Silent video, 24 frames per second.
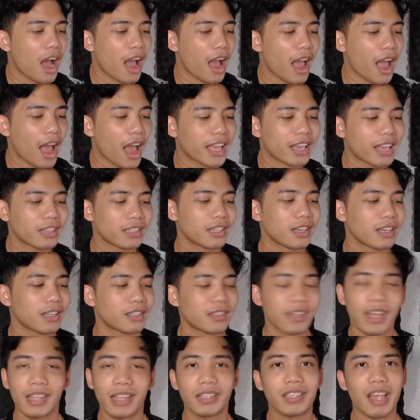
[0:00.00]
I guess in a
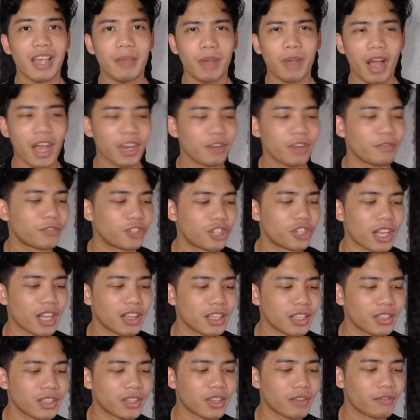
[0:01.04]
sense, I'm kind of
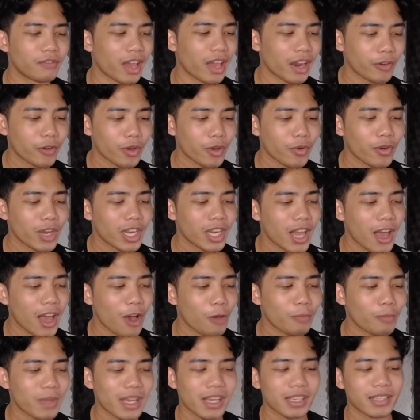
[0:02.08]
jealous of everyone now
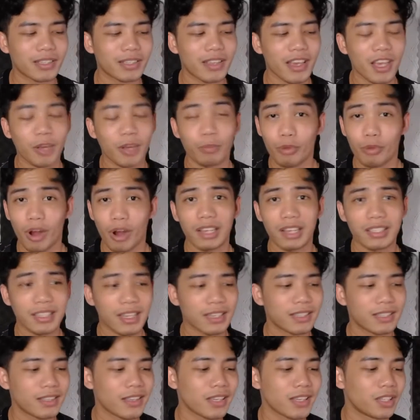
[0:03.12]
because they can
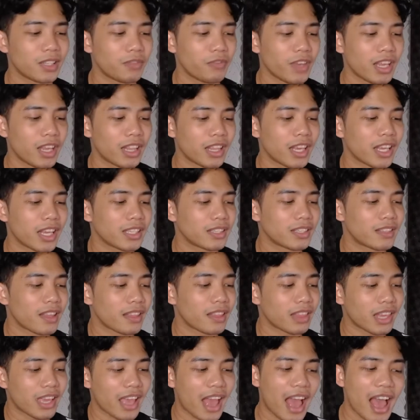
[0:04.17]
process these feelings that
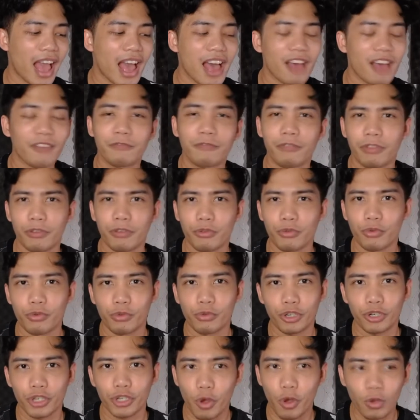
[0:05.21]
they have through
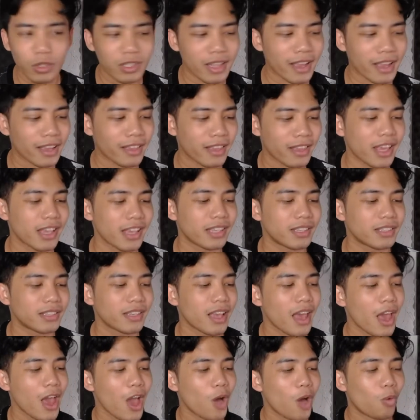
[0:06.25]
shows like these
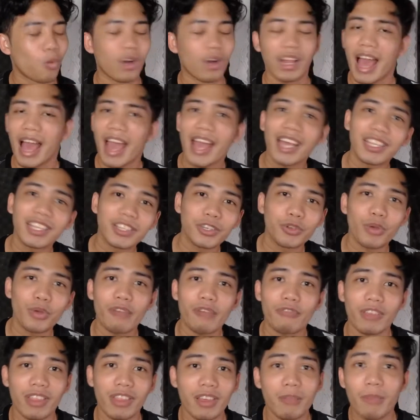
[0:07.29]
while I had to do
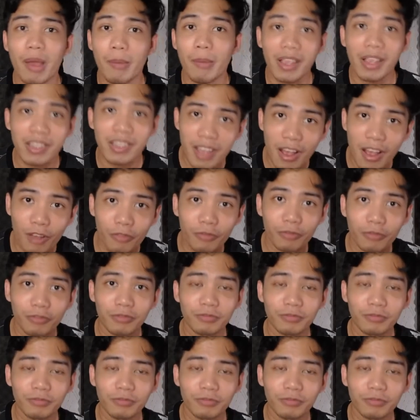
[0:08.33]
everything by myself.